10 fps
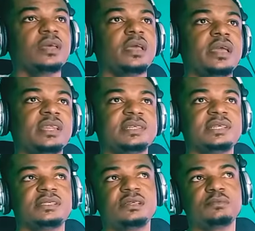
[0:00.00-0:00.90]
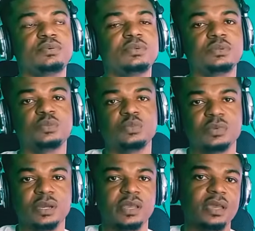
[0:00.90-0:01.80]
And it's a simple
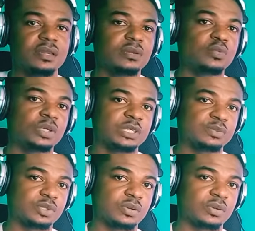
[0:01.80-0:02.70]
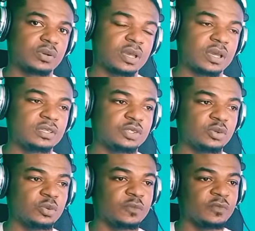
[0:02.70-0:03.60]
Ghanaian worship song, okay?
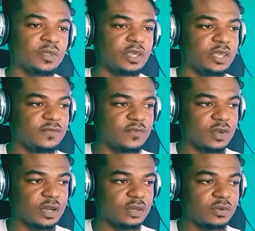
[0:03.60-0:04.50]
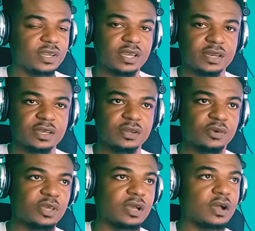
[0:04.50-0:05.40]
So if you are not a Ghanaian or
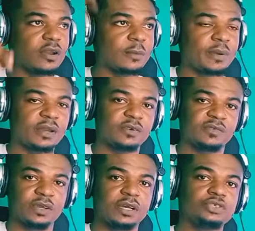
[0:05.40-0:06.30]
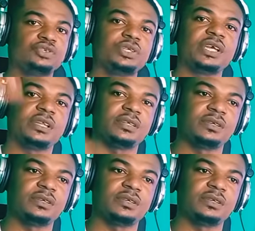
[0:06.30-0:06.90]
you're other part of the country and